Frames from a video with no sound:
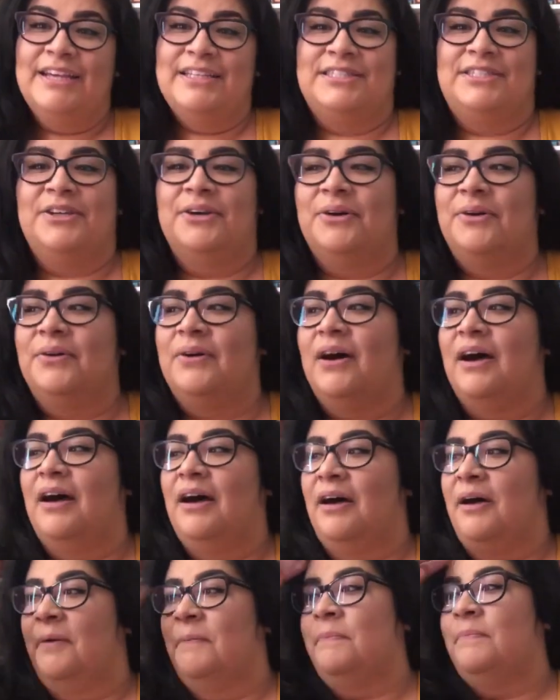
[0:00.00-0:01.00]
So
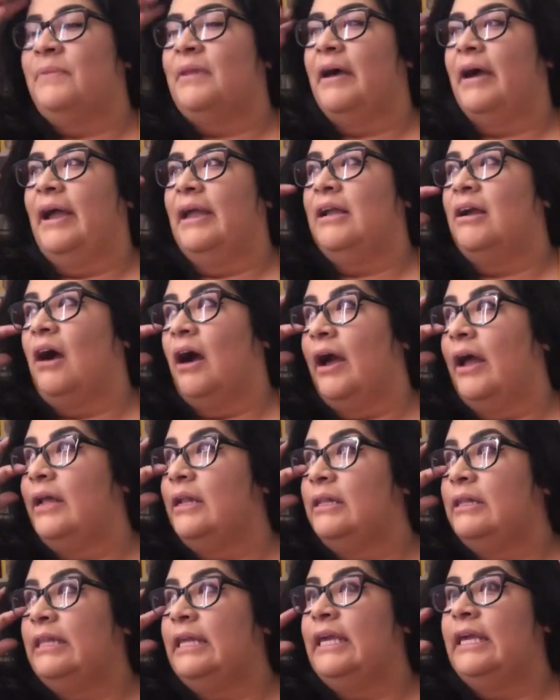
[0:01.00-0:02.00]
um, I
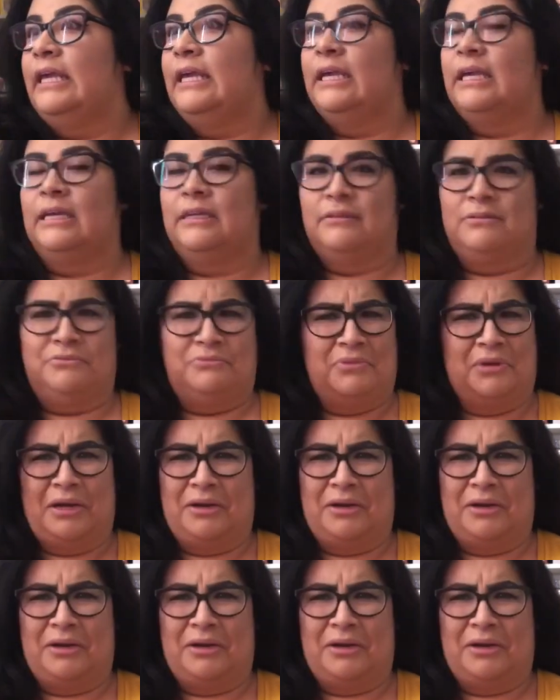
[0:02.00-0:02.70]
got the,